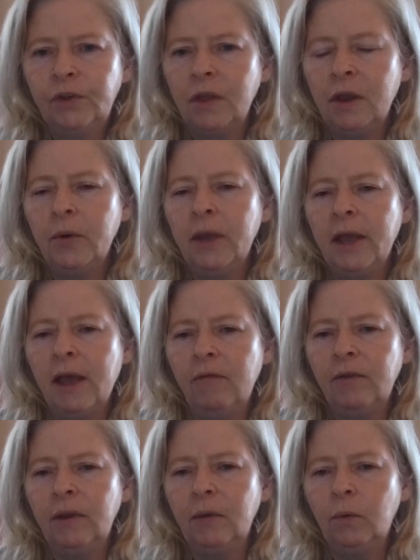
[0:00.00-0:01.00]
so there we
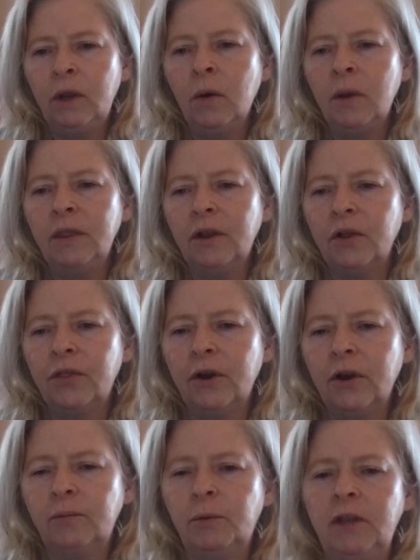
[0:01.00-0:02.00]
have it. We know what the
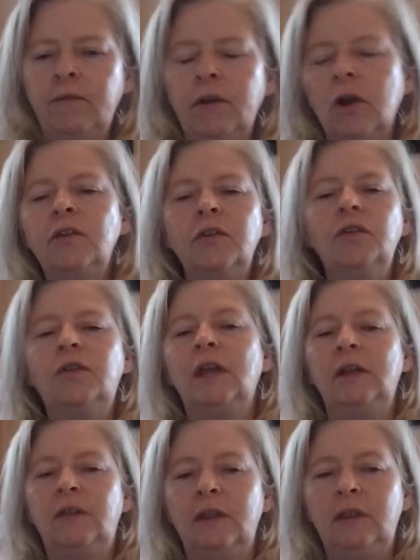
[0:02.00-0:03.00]
Cathars believed. It also
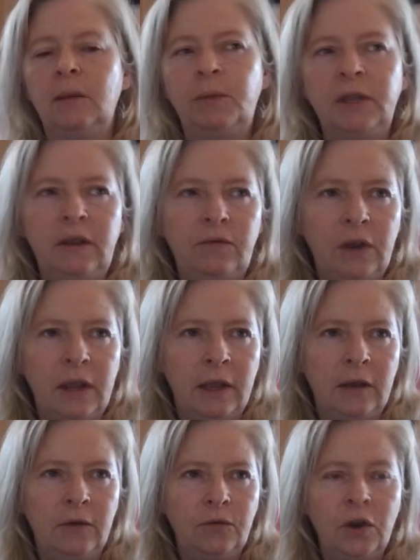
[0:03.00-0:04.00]
states that they believed
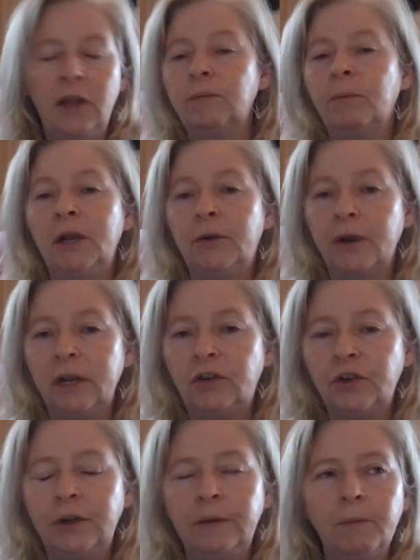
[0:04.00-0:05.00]
in
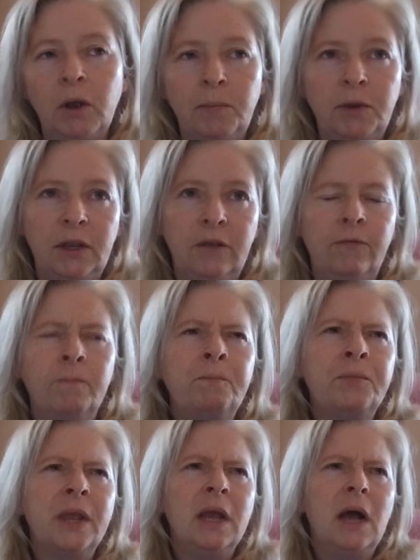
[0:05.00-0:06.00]
transmigration, I believe,
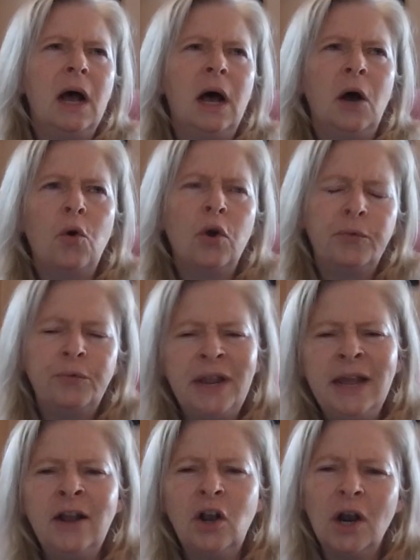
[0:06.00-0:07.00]
uh, or
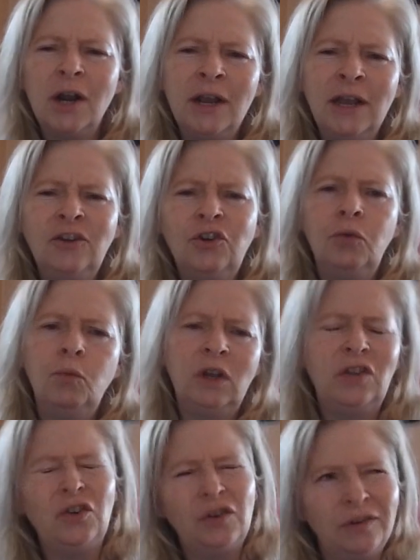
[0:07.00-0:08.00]
reincarnation,
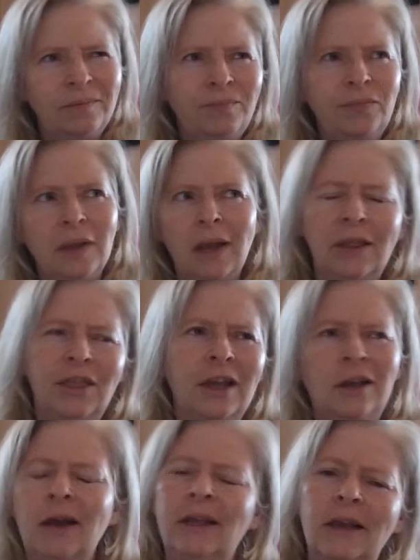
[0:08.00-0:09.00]
which I
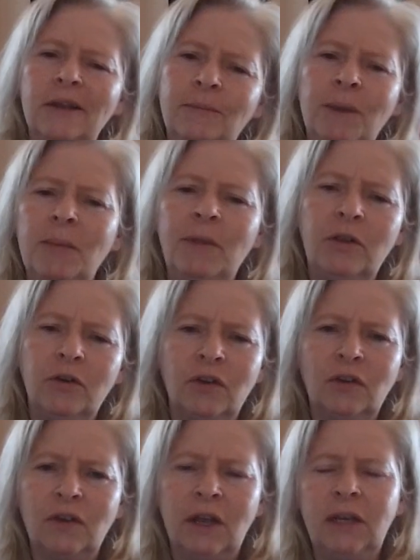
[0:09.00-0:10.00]
think, I guess maybe
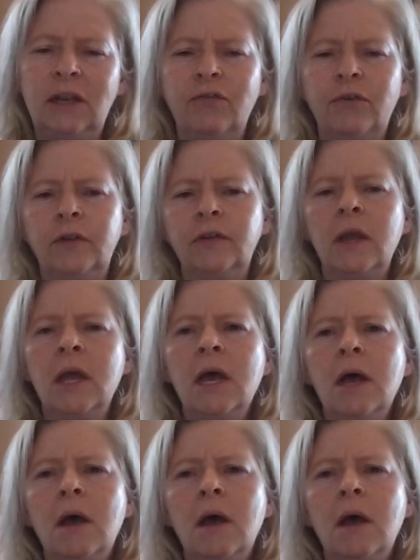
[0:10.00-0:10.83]
there's a slight difference.